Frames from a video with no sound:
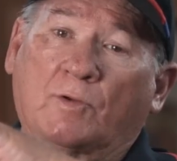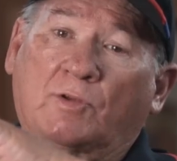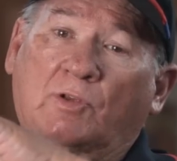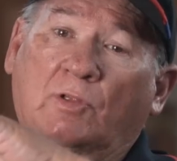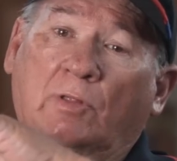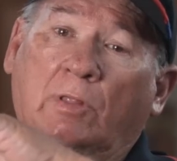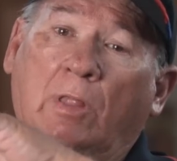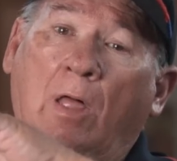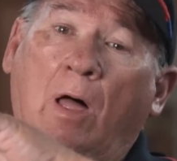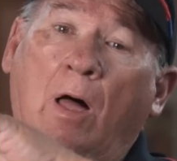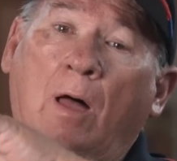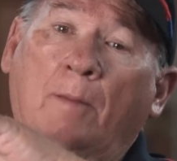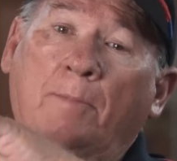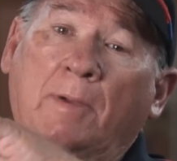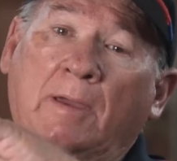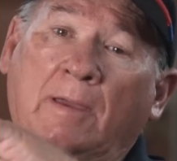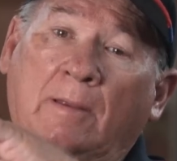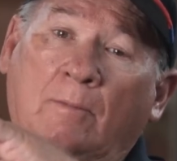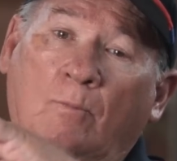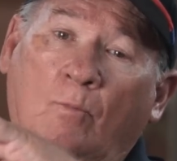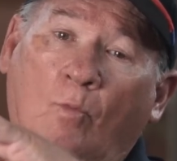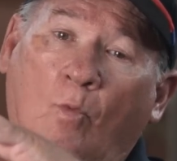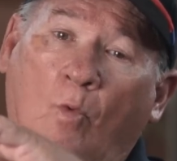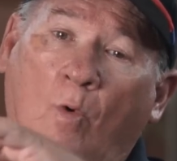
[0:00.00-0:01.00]

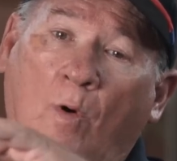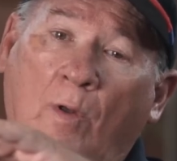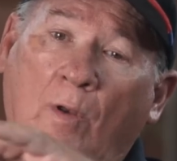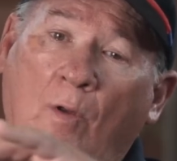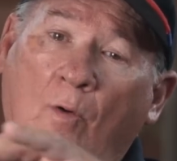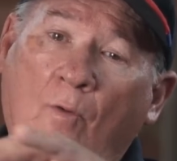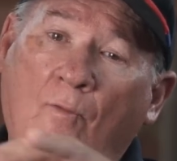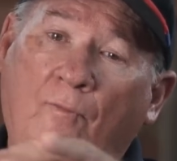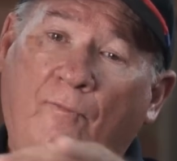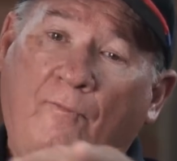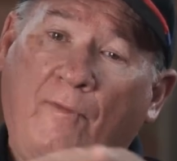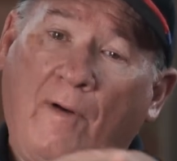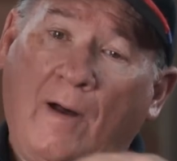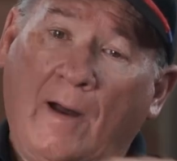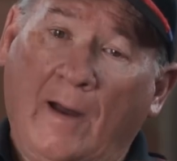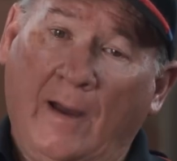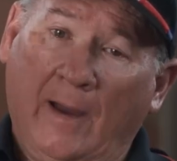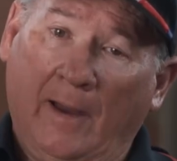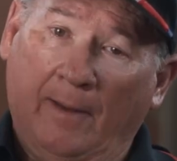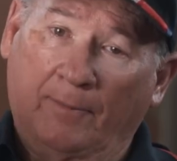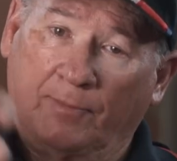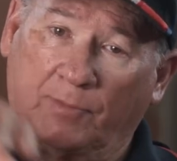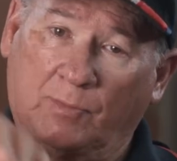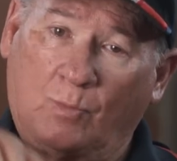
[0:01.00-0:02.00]
lobbing
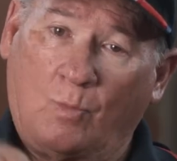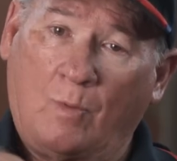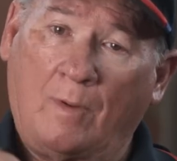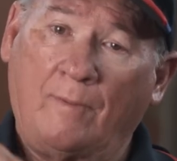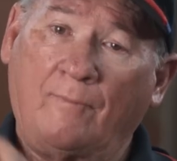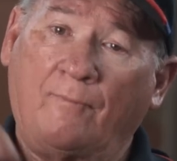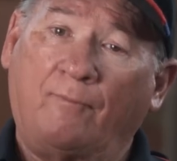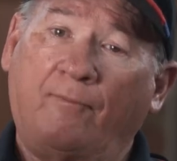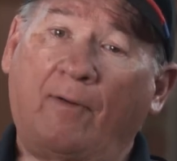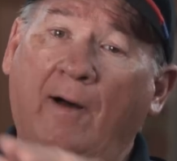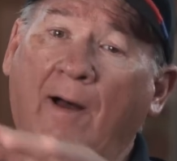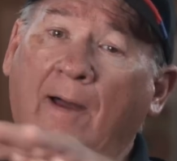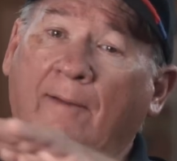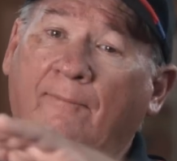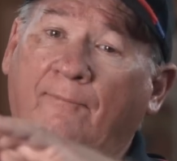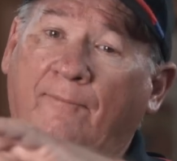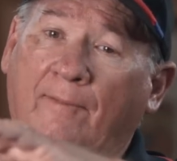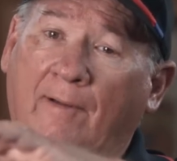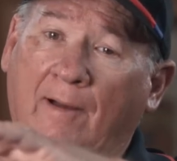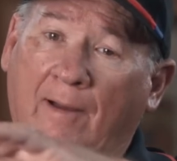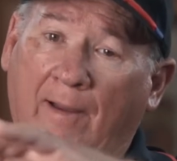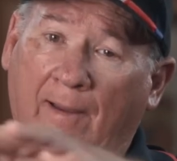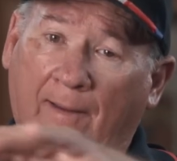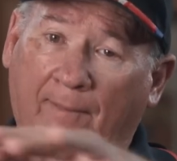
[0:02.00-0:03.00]
105s,
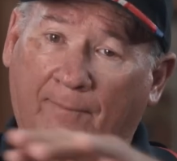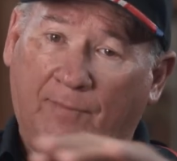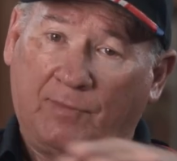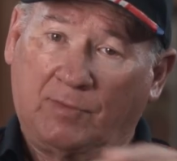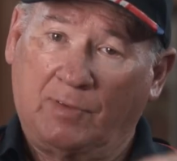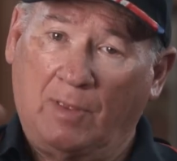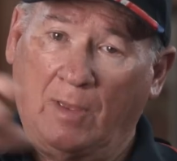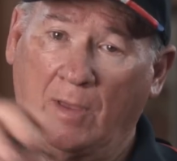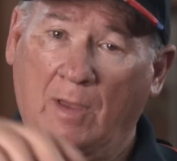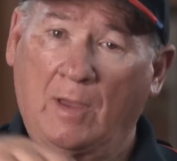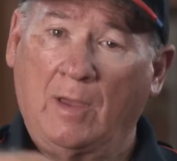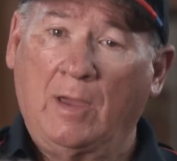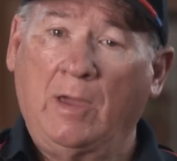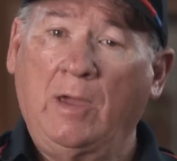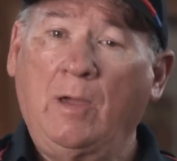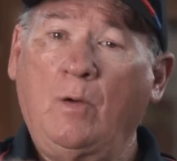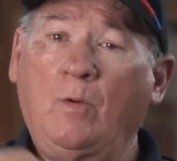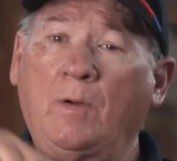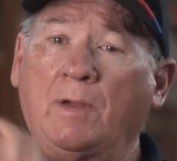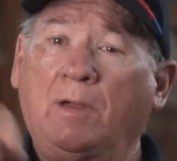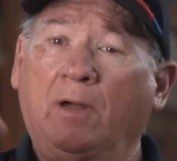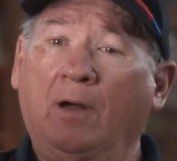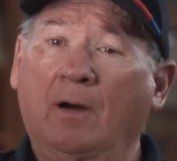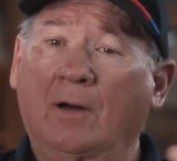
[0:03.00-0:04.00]
155s.
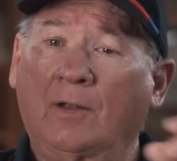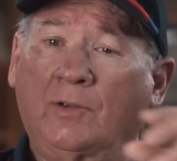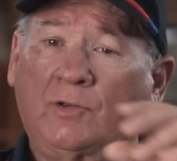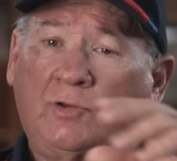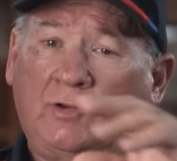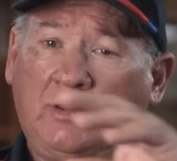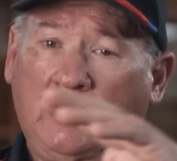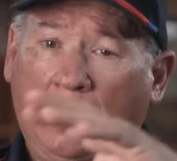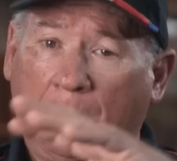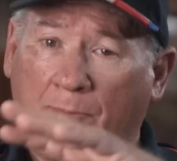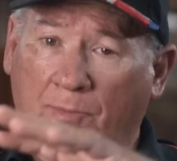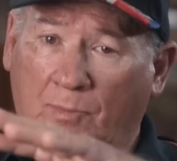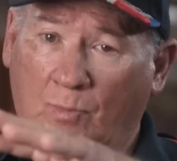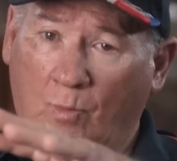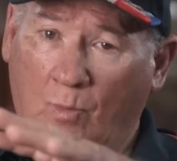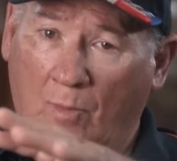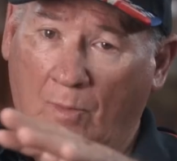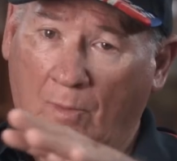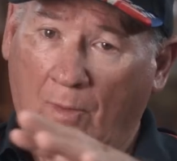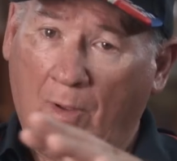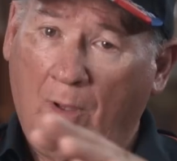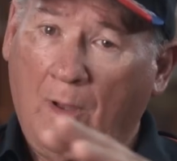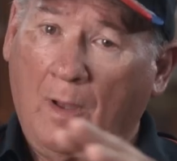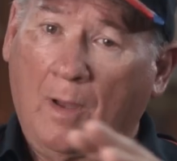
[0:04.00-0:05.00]
Huey gunships
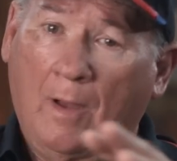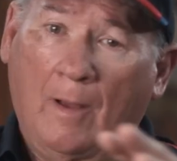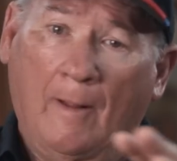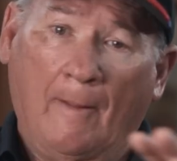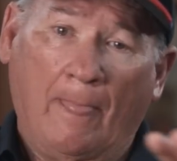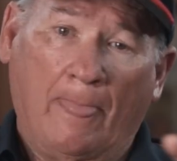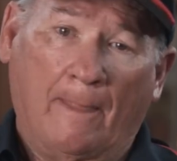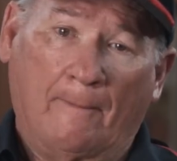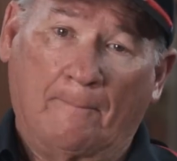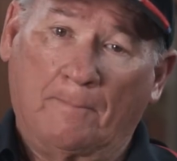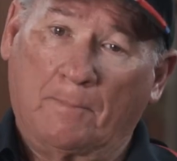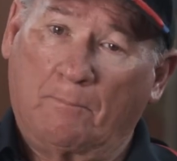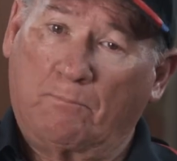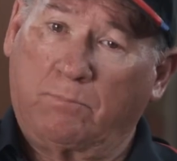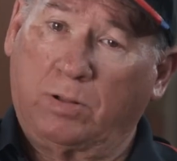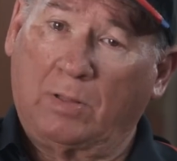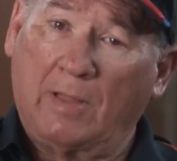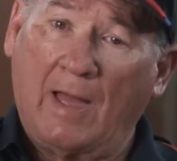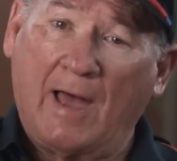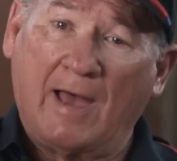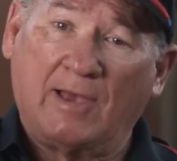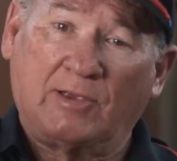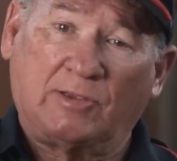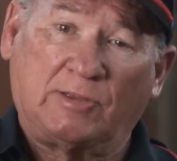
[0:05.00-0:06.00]
were
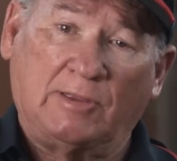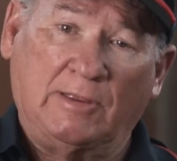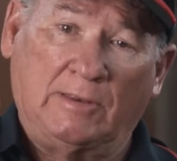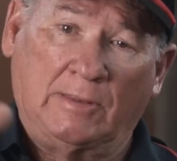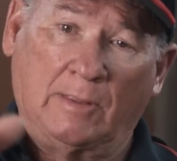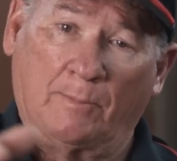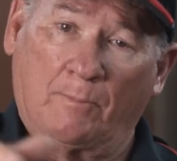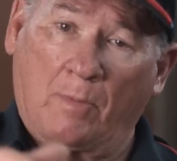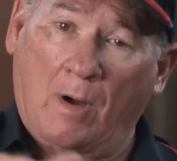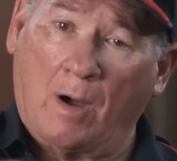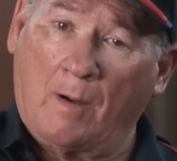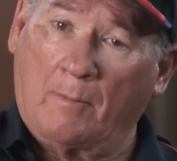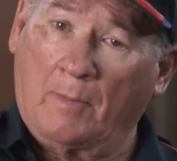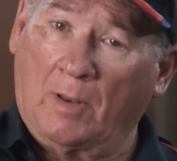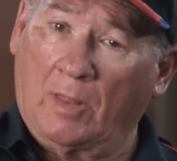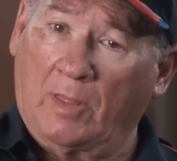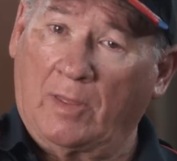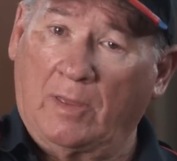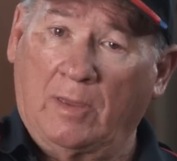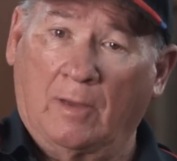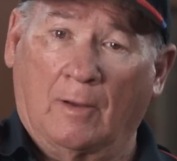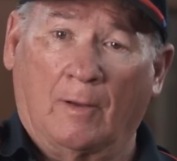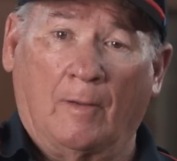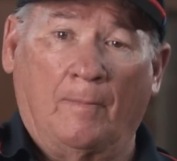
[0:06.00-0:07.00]
blasting the bottom of
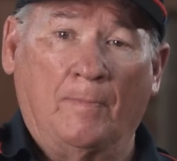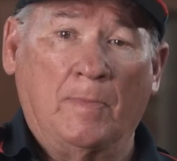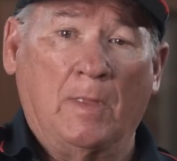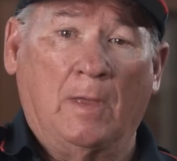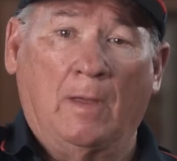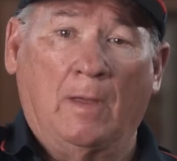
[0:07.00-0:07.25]
the hill.